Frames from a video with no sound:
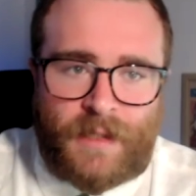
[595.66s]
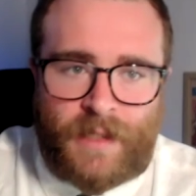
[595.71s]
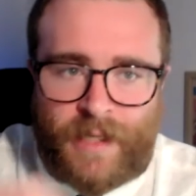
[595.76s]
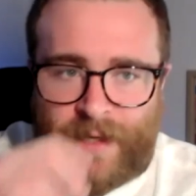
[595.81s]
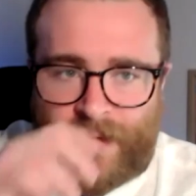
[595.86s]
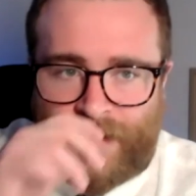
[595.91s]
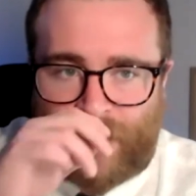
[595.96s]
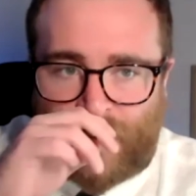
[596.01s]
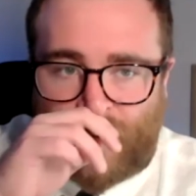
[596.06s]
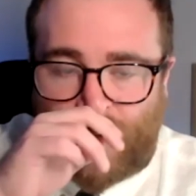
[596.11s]

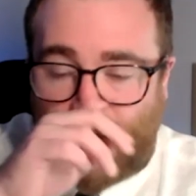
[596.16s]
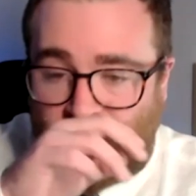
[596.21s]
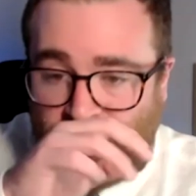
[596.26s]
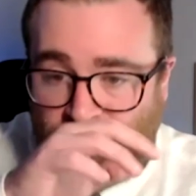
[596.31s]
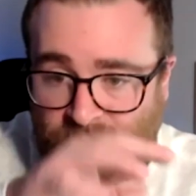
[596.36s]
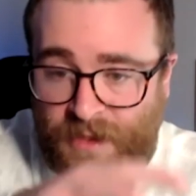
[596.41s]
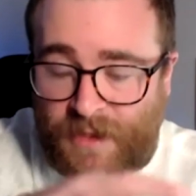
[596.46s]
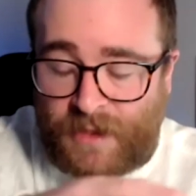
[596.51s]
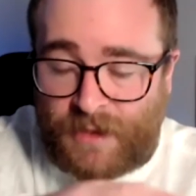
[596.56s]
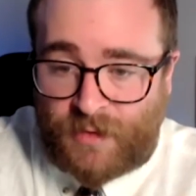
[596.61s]
For a lot of the
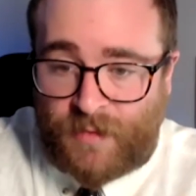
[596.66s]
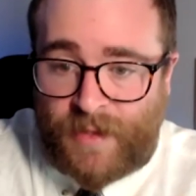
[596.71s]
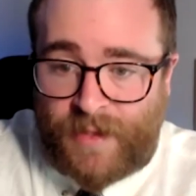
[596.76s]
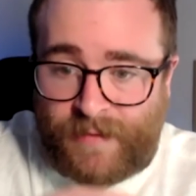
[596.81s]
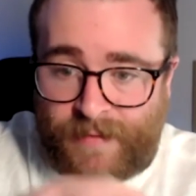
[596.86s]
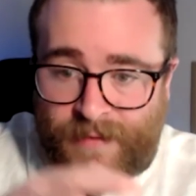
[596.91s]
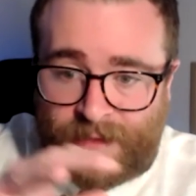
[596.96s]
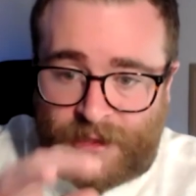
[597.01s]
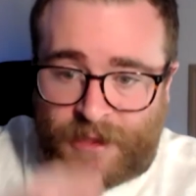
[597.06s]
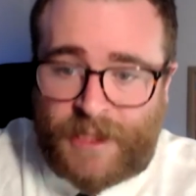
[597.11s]
search
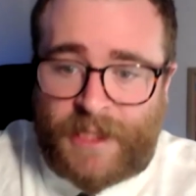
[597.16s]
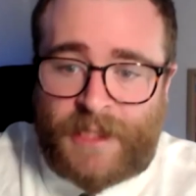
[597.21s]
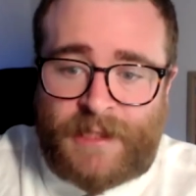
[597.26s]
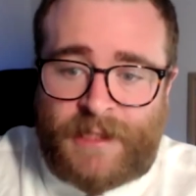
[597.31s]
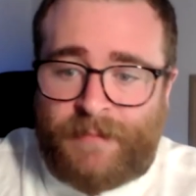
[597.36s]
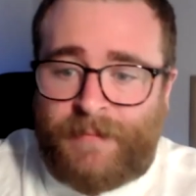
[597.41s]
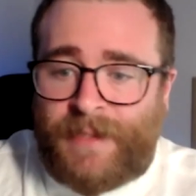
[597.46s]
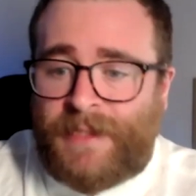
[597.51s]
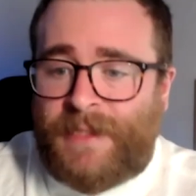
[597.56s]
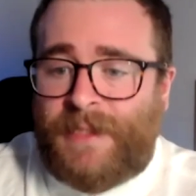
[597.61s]
queries,
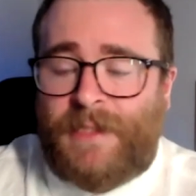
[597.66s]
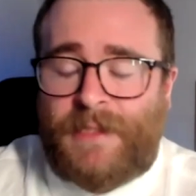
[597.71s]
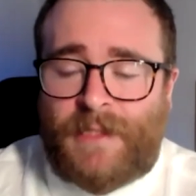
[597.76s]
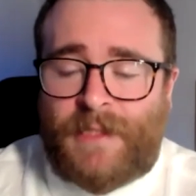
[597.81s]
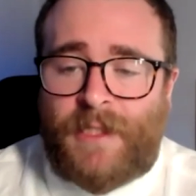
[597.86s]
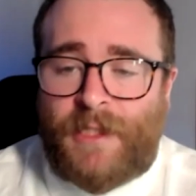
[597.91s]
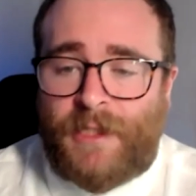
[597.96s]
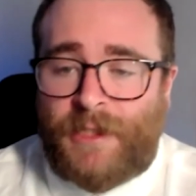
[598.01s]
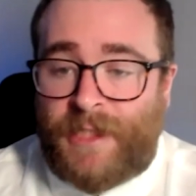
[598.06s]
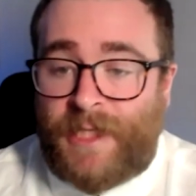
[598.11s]
ChatGPT
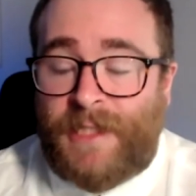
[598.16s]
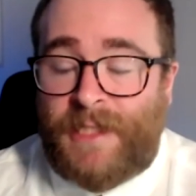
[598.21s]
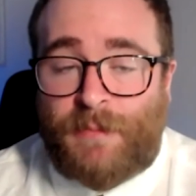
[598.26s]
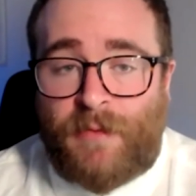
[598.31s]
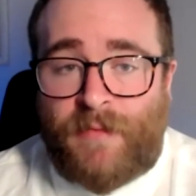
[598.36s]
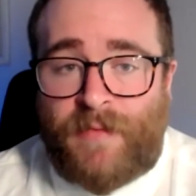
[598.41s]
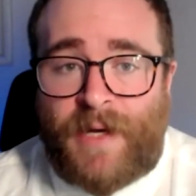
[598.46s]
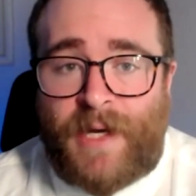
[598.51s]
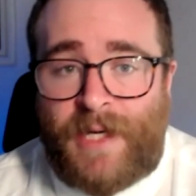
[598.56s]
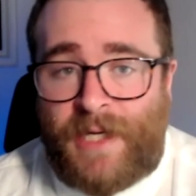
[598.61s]
Search is
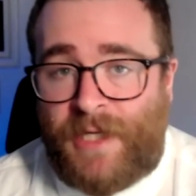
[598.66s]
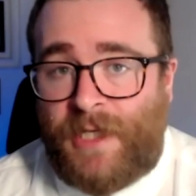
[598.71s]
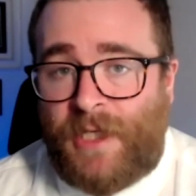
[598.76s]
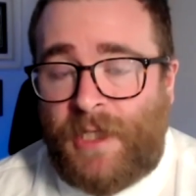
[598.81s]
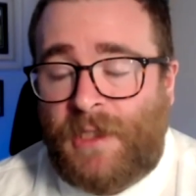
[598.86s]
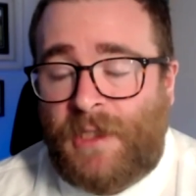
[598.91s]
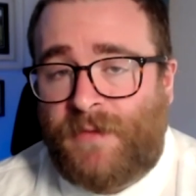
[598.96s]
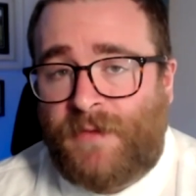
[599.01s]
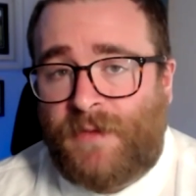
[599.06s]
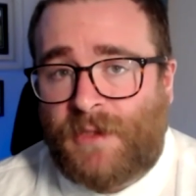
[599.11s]
providing
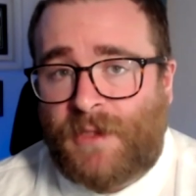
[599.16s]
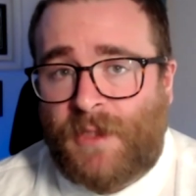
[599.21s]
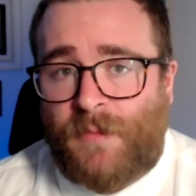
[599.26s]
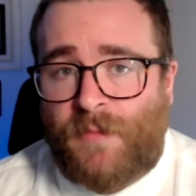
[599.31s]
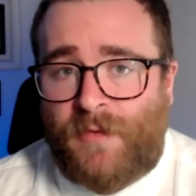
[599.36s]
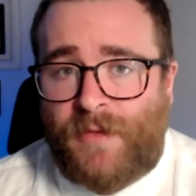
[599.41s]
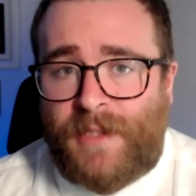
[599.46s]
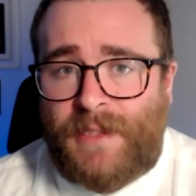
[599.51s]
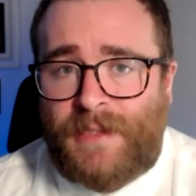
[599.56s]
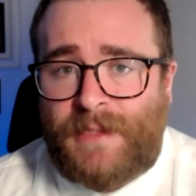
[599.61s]
useful
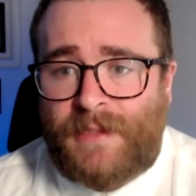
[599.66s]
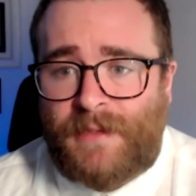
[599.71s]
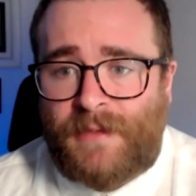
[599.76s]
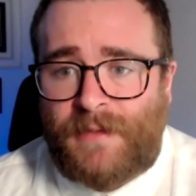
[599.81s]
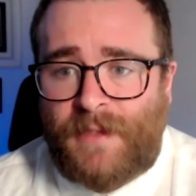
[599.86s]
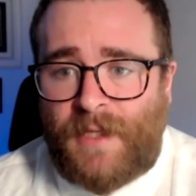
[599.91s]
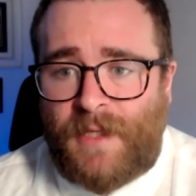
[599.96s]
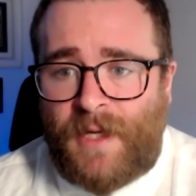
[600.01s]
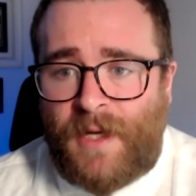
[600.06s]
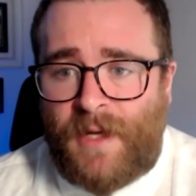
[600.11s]
summaries.
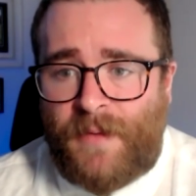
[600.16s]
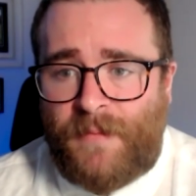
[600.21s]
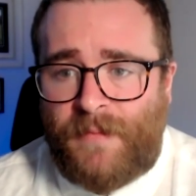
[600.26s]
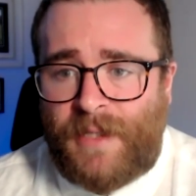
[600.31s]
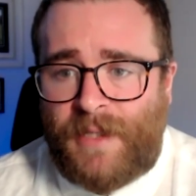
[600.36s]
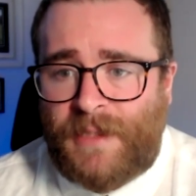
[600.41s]
It's